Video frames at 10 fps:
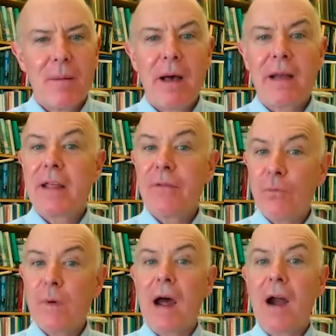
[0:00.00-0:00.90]
But
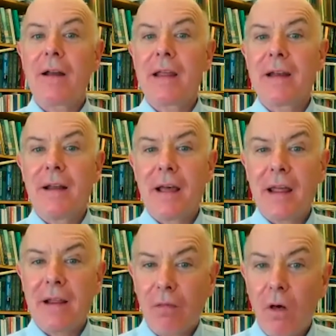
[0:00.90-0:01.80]
if we are in
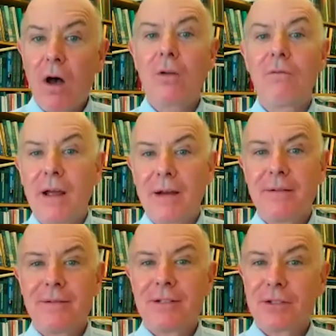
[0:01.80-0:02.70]
a long
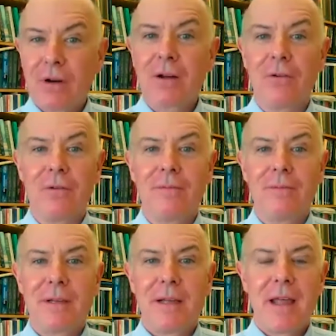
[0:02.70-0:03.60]
run struggle,
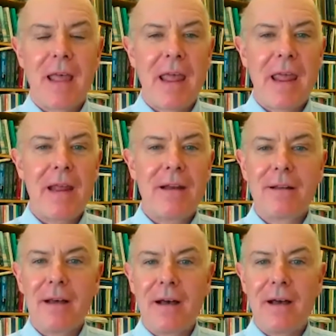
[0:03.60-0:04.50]

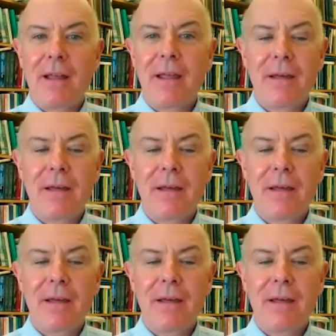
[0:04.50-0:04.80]
and uh,